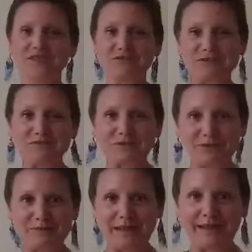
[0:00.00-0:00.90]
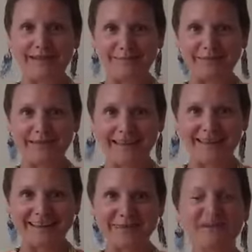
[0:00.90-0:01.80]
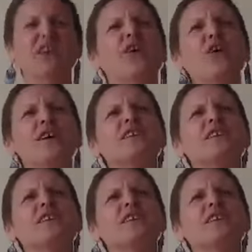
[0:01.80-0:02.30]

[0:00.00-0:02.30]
the room with me, and maybe they can let me know.